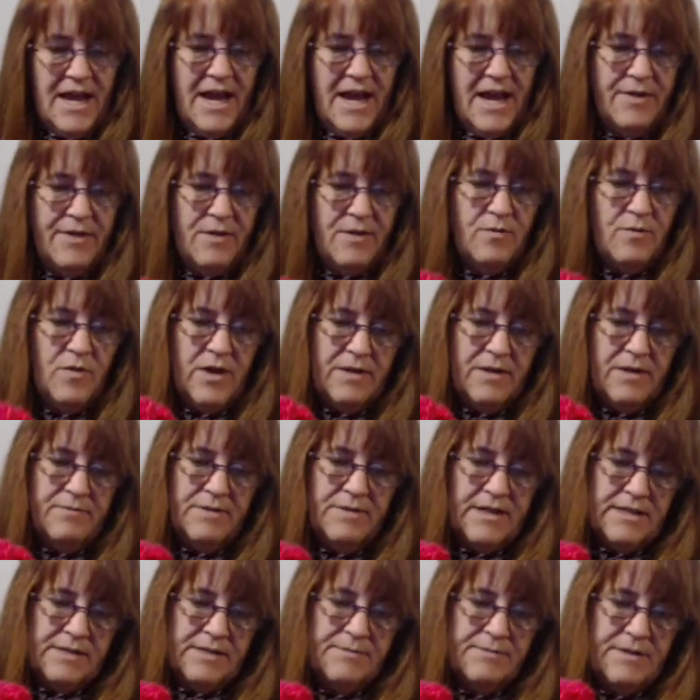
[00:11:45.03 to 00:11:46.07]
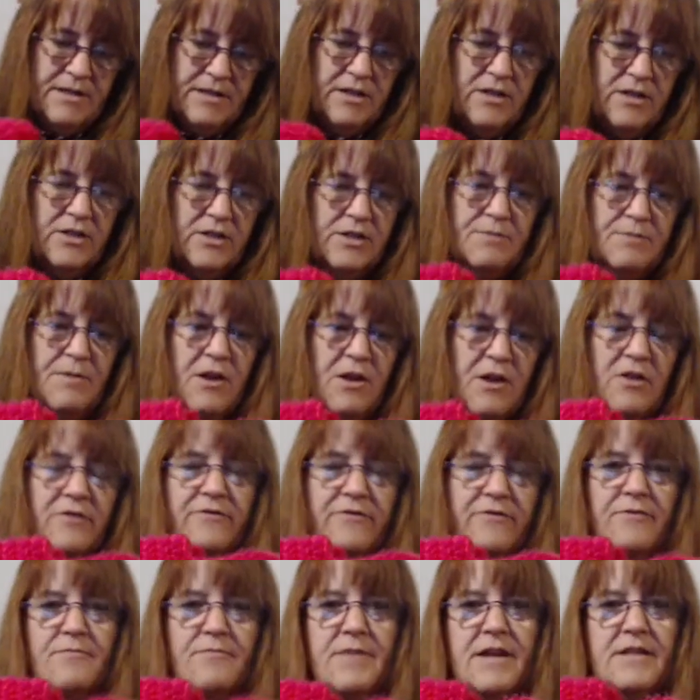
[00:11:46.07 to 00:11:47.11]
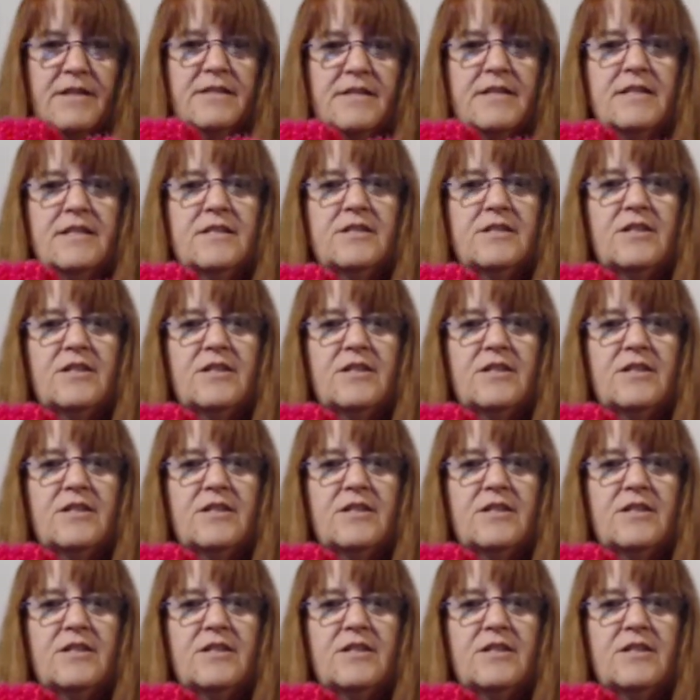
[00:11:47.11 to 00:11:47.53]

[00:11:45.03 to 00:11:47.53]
And then 1 of them needs to be a little smaller for Macy.